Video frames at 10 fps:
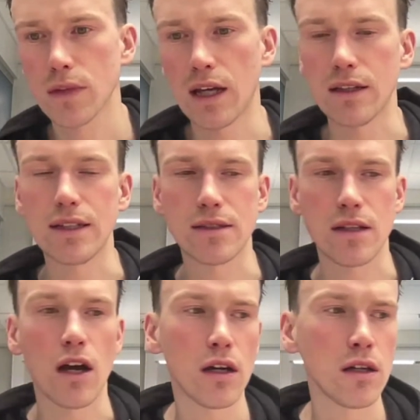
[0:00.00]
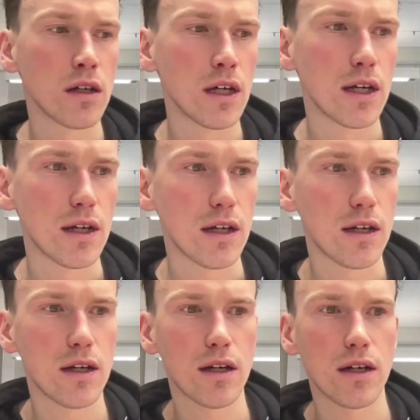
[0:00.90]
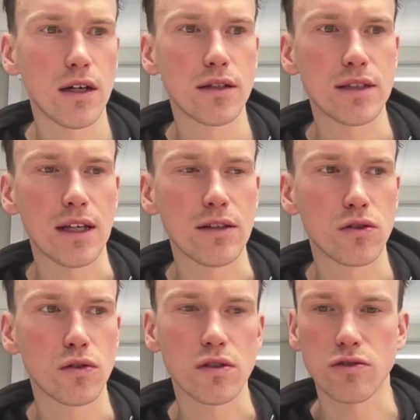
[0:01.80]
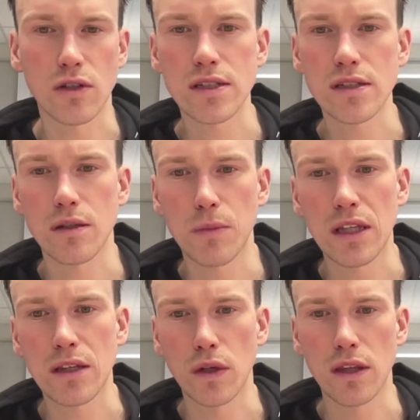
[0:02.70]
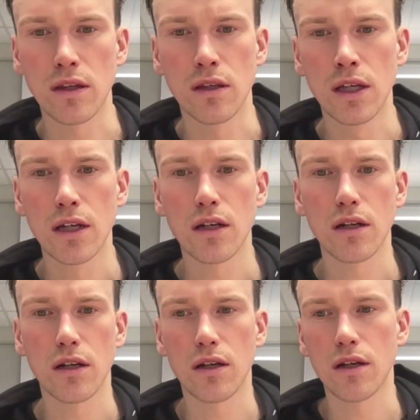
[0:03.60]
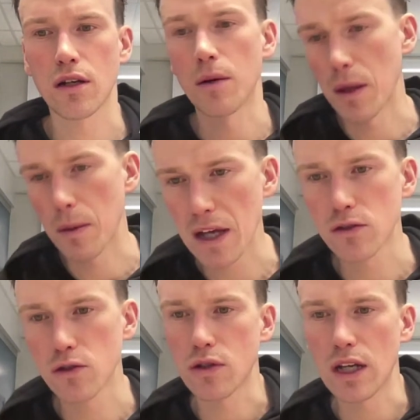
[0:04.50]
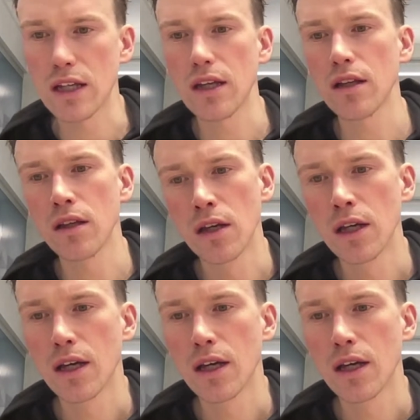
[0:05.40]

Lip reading: at least I tend to stress a bit with coming back to training